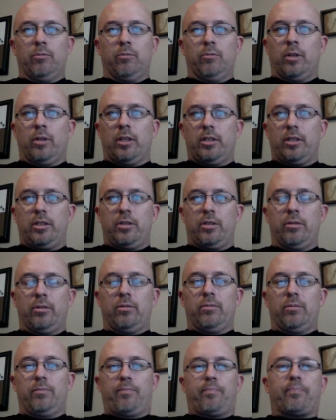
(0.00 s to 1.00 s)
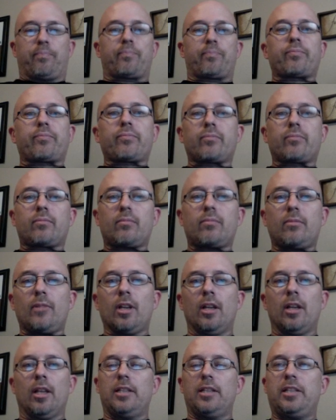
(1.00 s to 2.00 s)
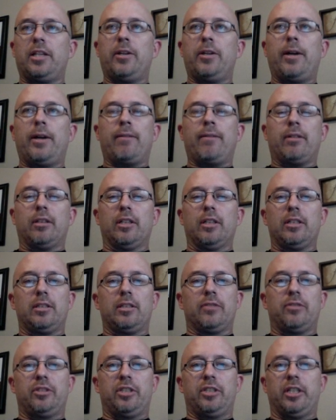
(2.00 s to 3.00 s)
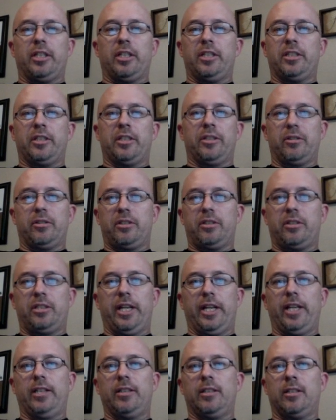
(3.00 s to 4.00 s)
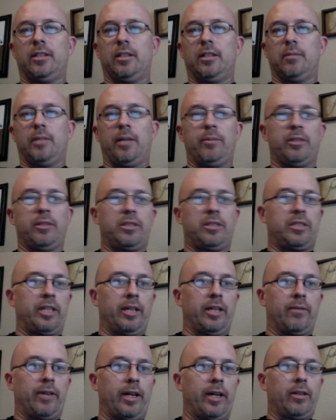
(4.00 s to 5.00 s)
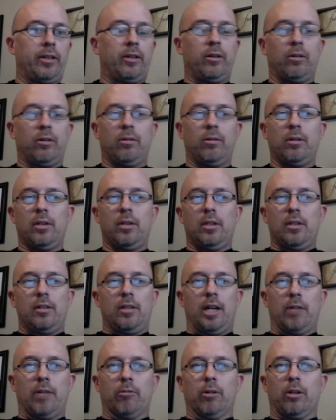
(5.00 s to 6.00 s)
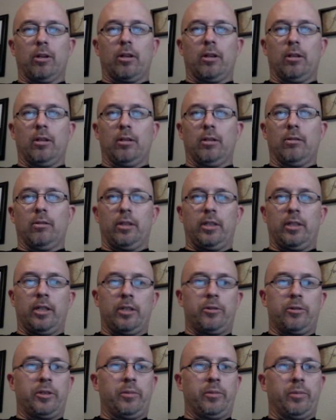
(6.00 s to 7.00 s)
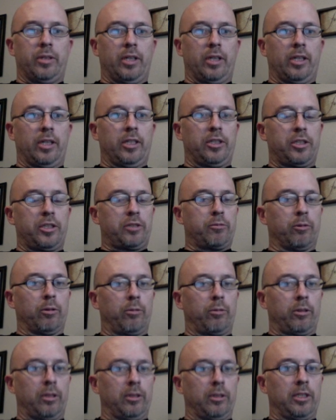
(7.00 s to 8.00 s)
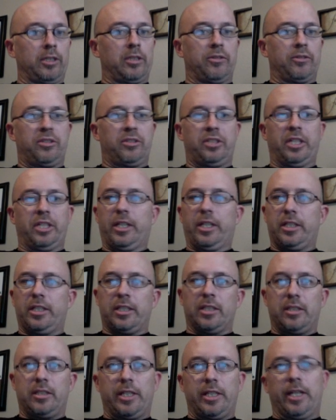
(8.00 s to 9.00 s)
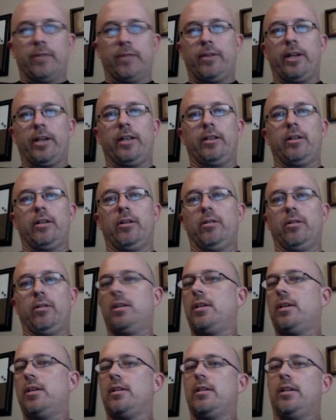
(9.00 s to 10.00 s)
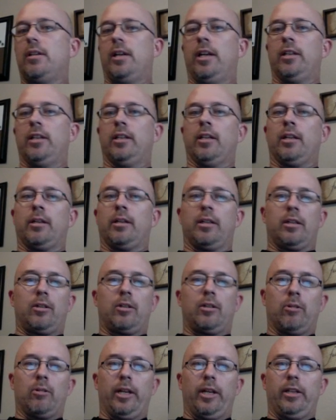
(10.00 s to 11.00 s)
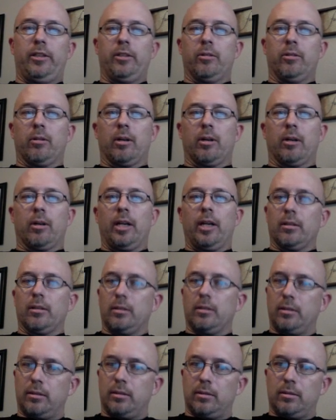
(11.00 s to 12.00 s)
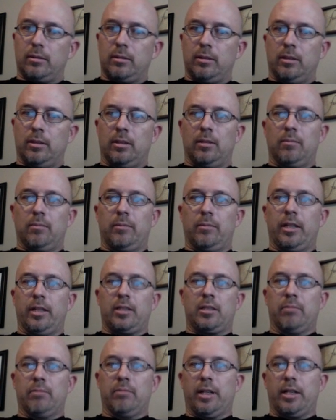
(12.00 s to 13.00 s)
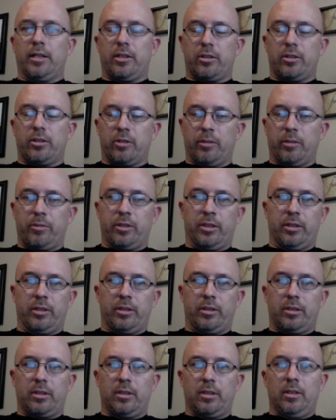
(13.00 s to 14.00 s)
want to, let's say you have a list of cities in your state. I'm in the state of Idaho. I work all over the country, but I'm going to just work with a list of cities in the state of Idaho. And then I'm going to create URLs and some meta descriptions,